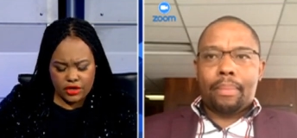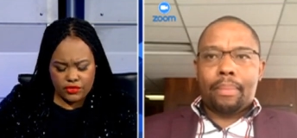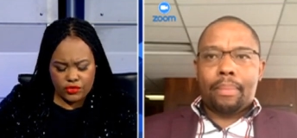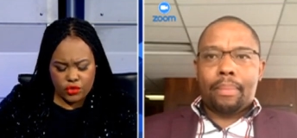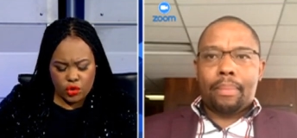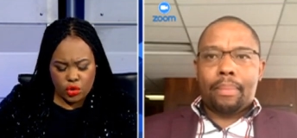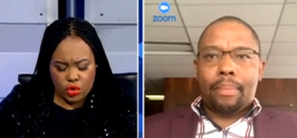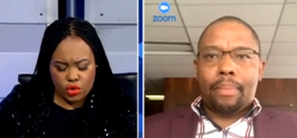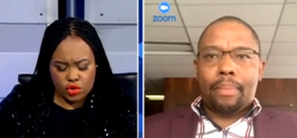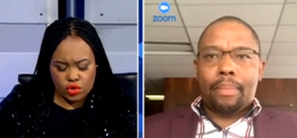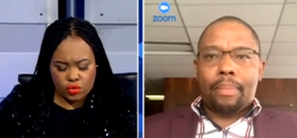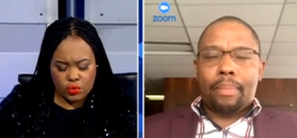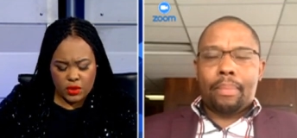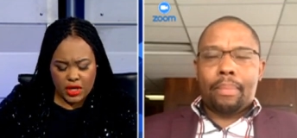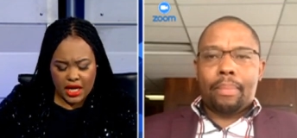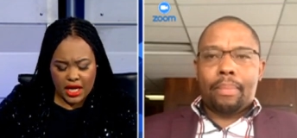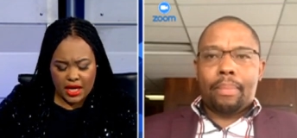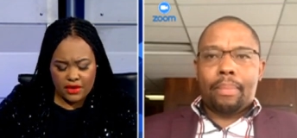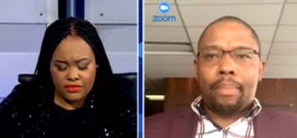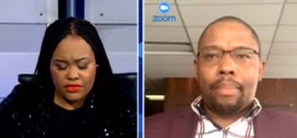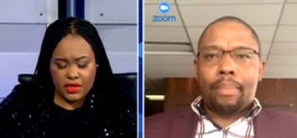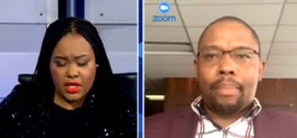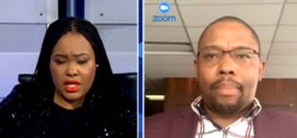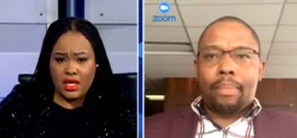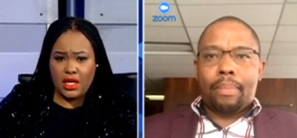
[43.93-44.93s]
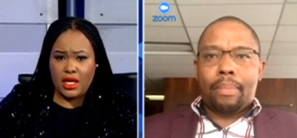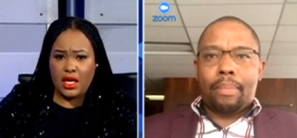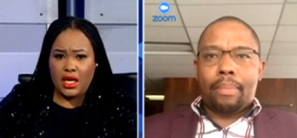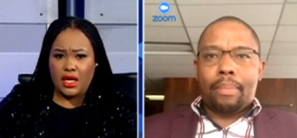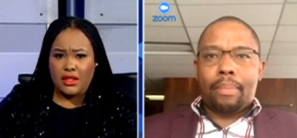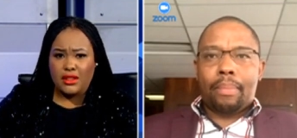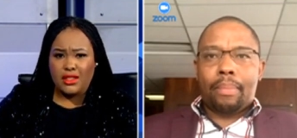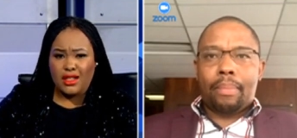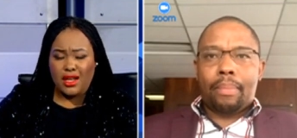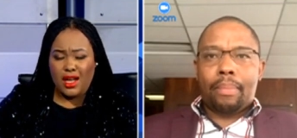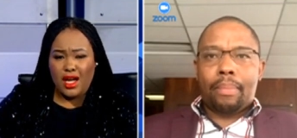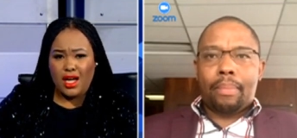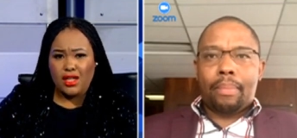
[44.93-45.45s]
Speaker 1: Of course, we have
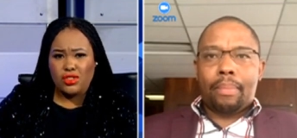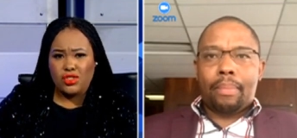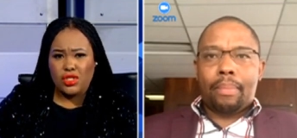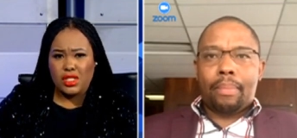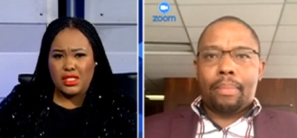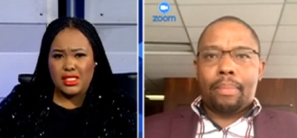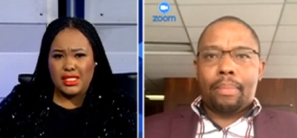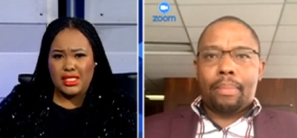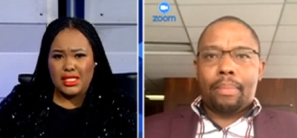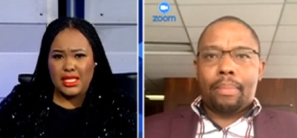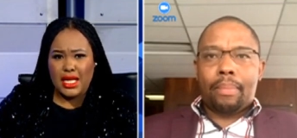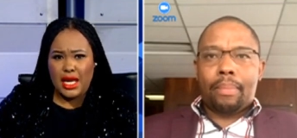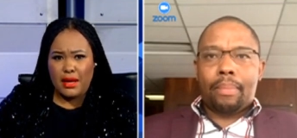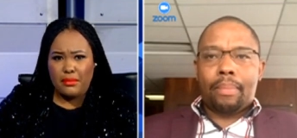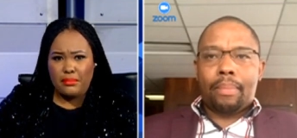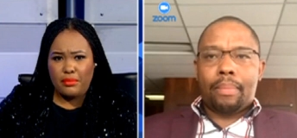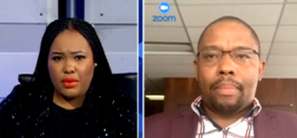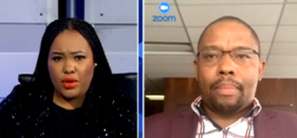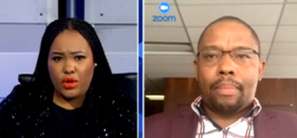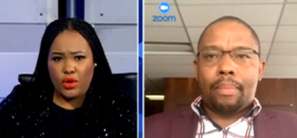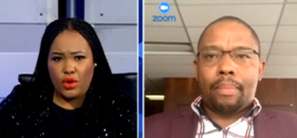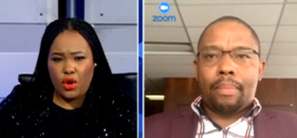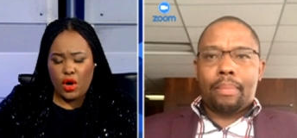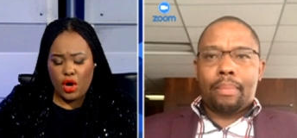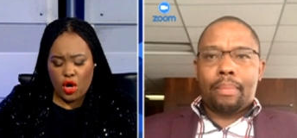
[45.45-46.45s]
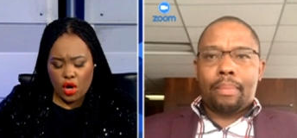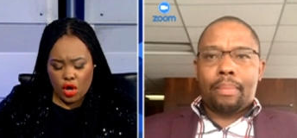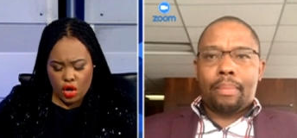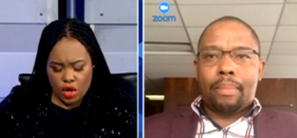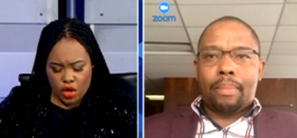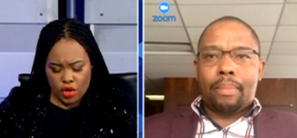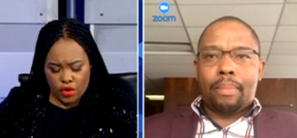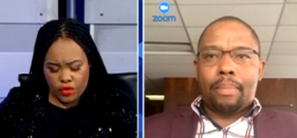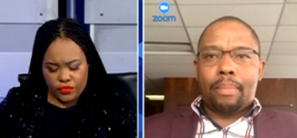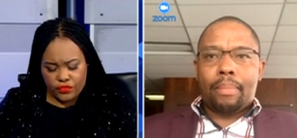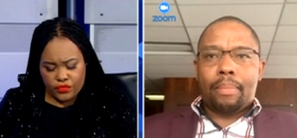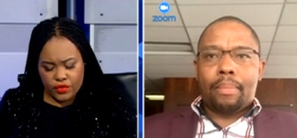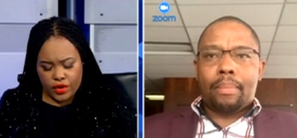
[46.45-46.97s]
the largest number
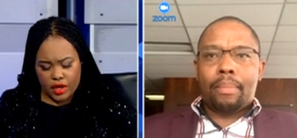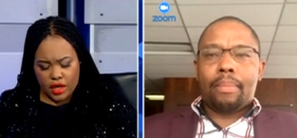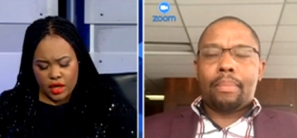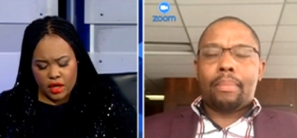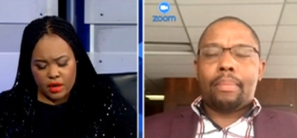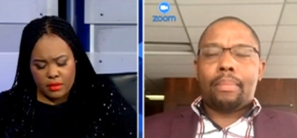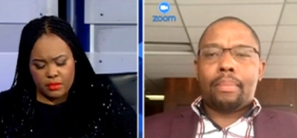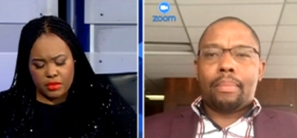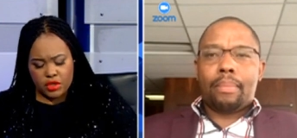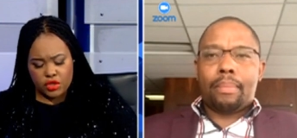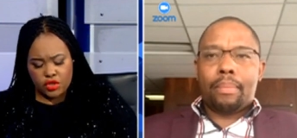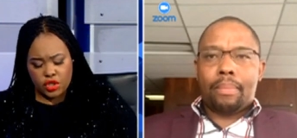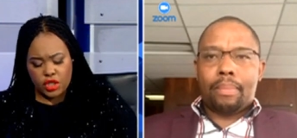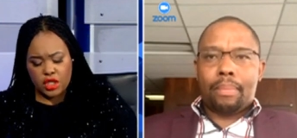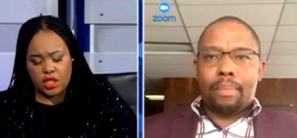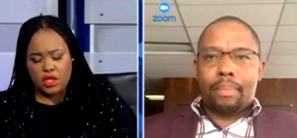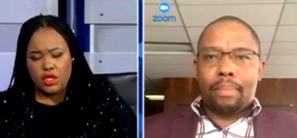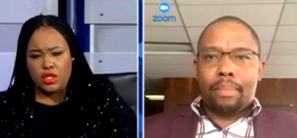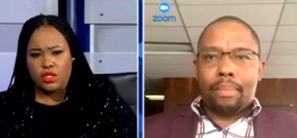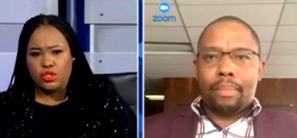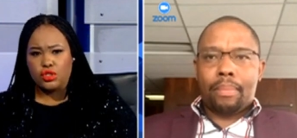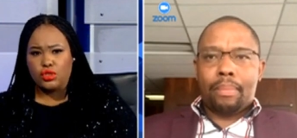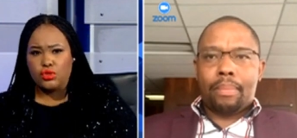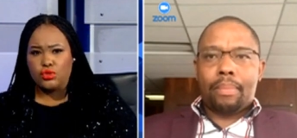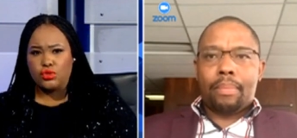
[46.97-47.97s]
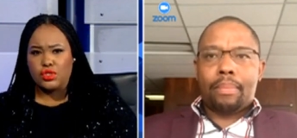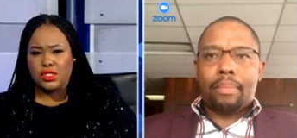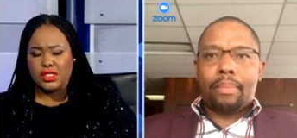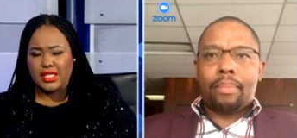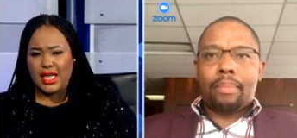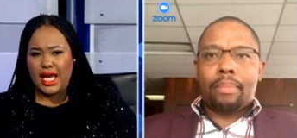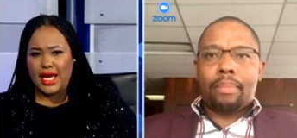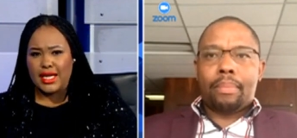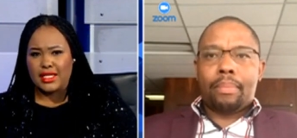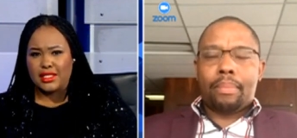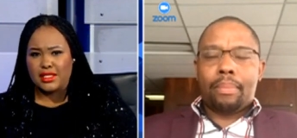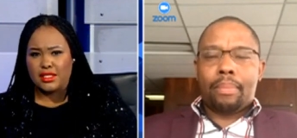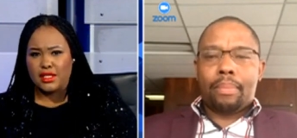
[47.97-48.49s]
of matriculants who
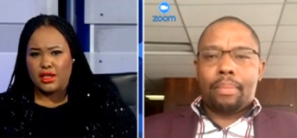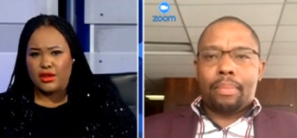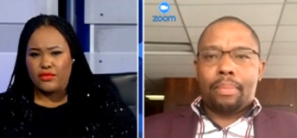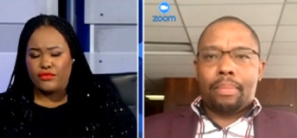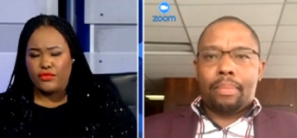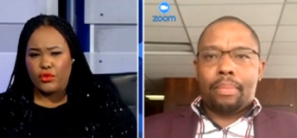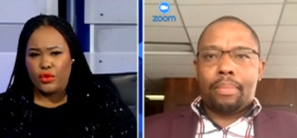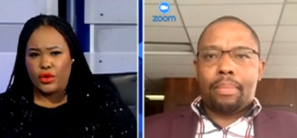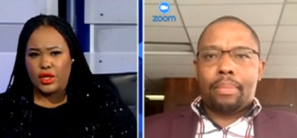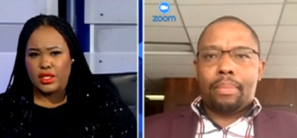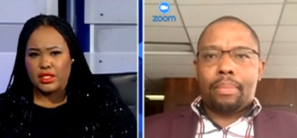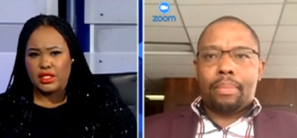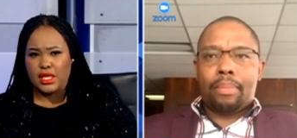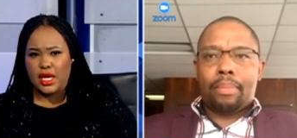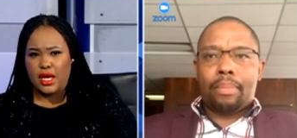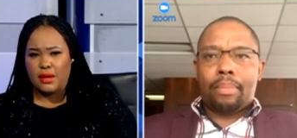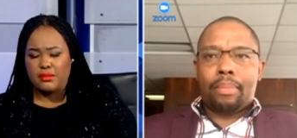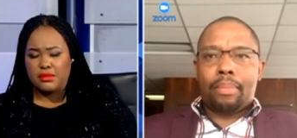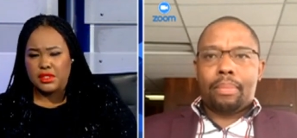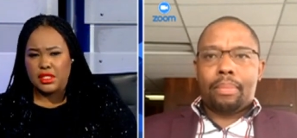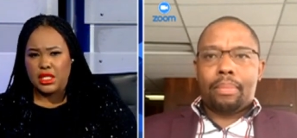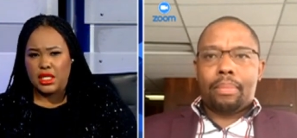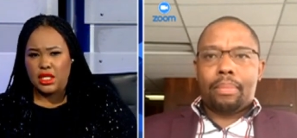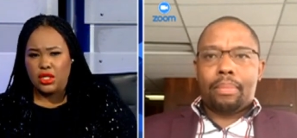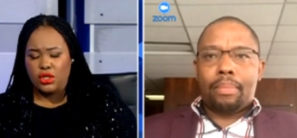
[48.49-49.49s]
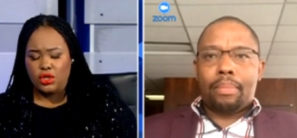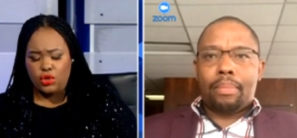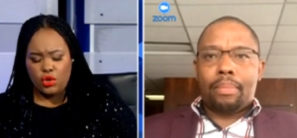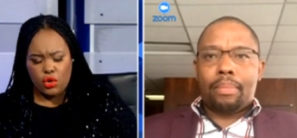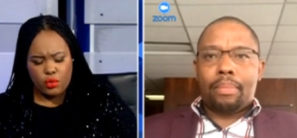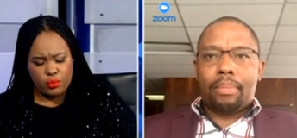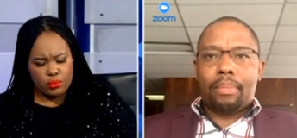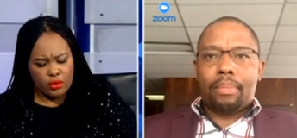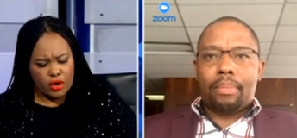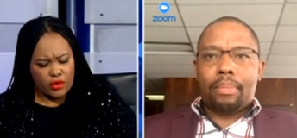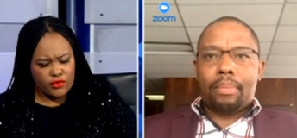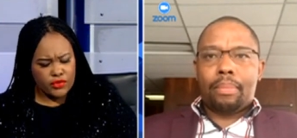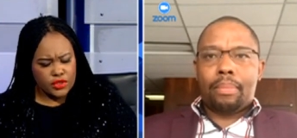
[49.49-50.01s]
sat for exams in your
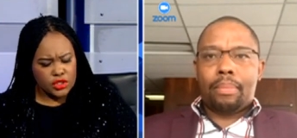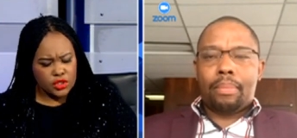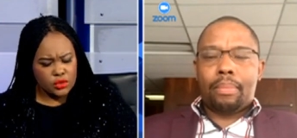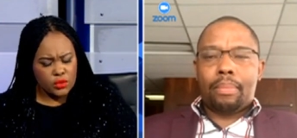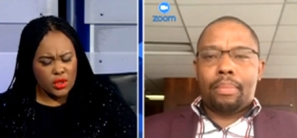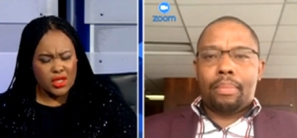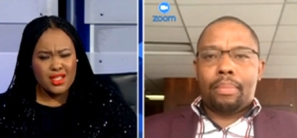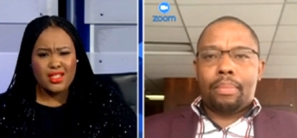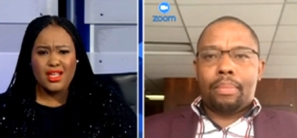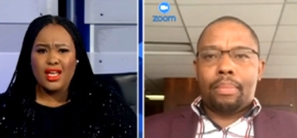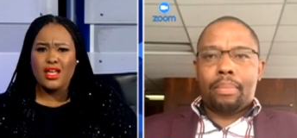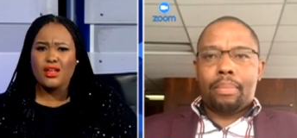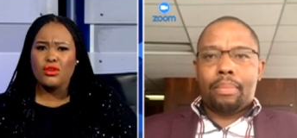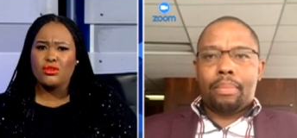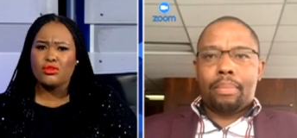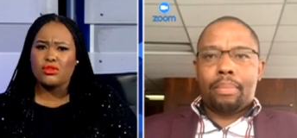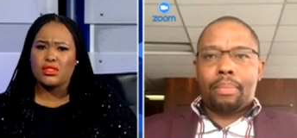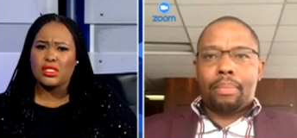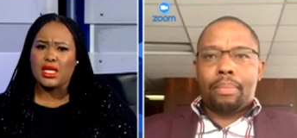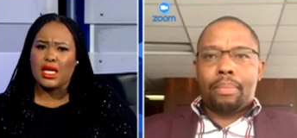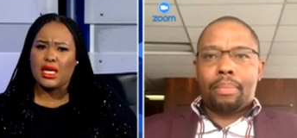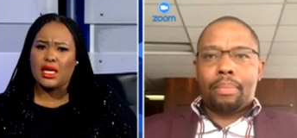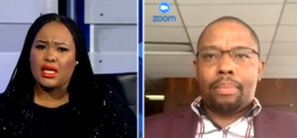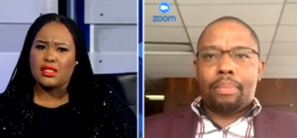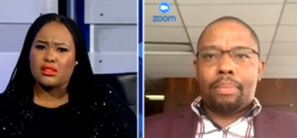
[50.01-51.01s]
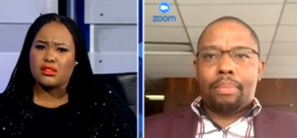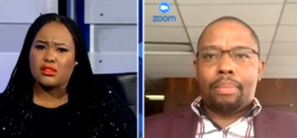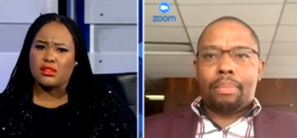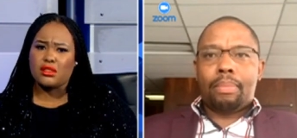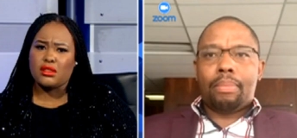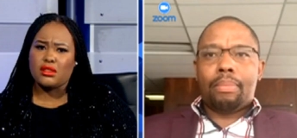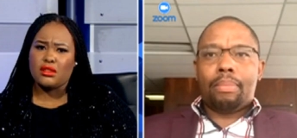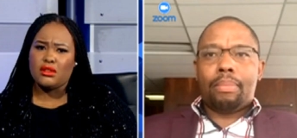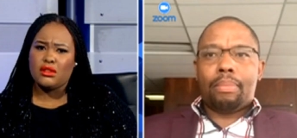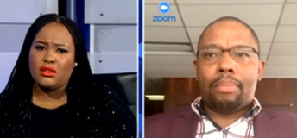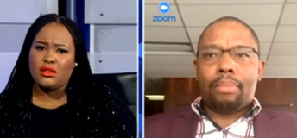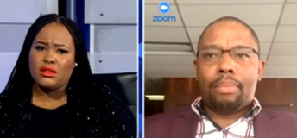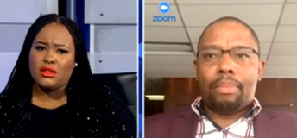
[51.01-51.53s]
province. What can you tell us,
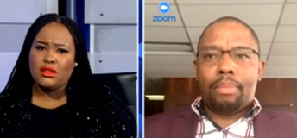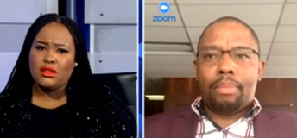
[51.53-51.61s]
sir?